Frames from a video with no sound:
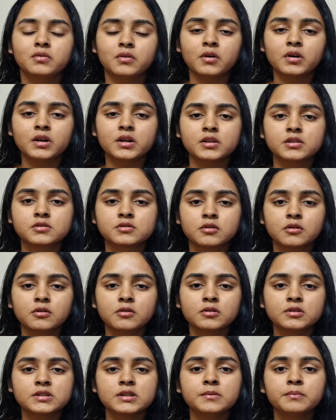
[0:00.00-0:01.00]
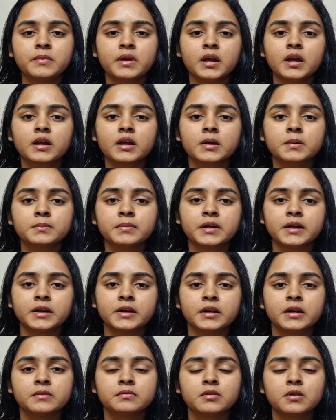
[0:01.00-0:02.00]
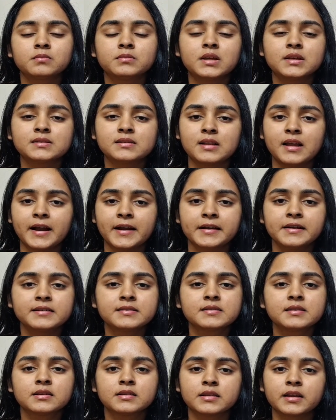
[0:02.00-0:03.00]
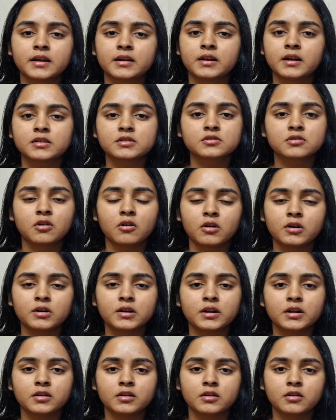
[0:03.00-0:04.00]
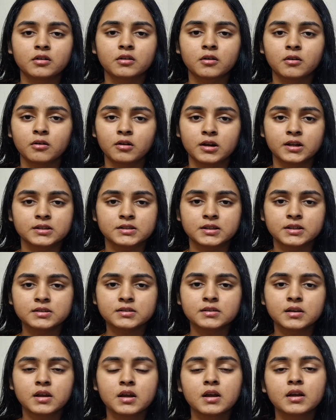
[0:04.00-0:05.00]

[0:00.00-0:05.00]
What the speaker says: For histology, make a PDF of the slides that are shown in your colleges.